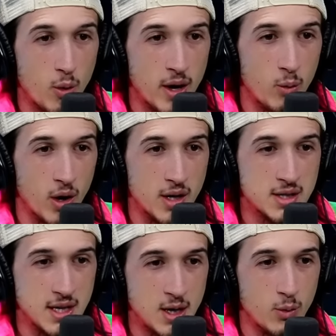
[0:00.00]
it was?
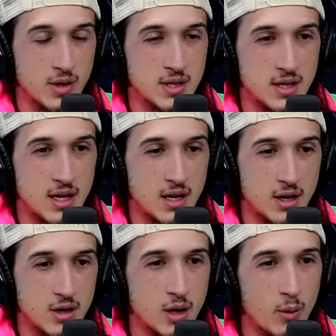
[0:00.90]
It was make
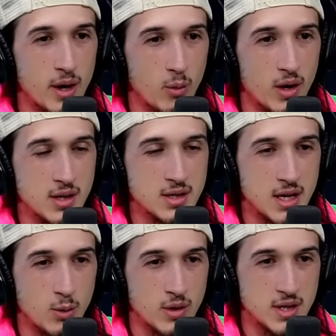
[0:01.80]
sense. You know what it was?
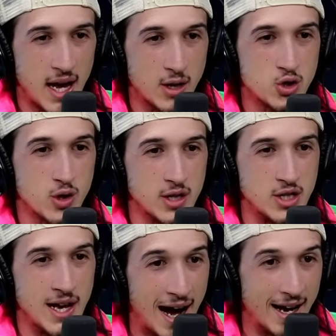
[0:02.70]
It was huh. extra
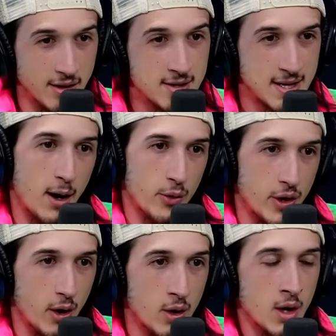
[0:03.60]
not
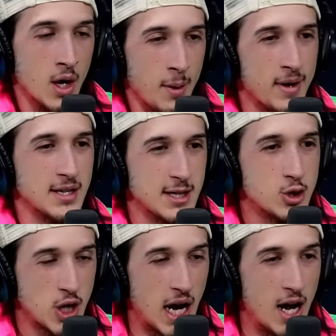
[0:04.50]
sourdough. Because
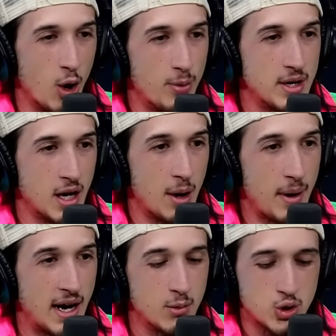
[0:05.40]
legit, I opened it up
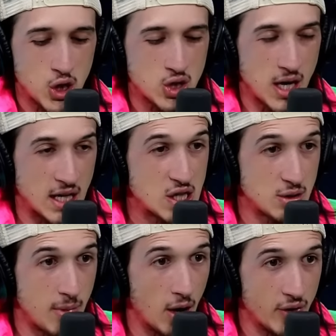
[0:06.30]
and it was just I
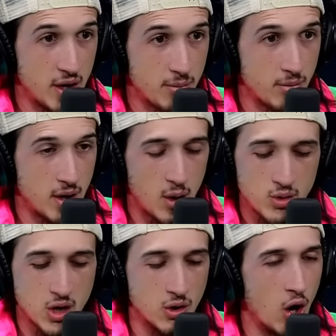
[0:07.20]
smelled it. It was
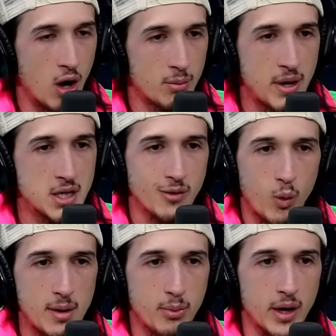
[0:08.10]
a long piece of
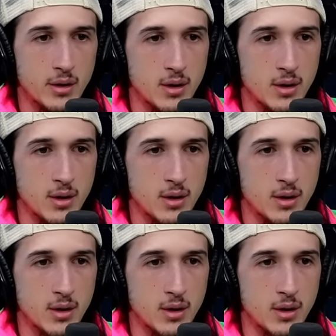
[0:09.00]
white bread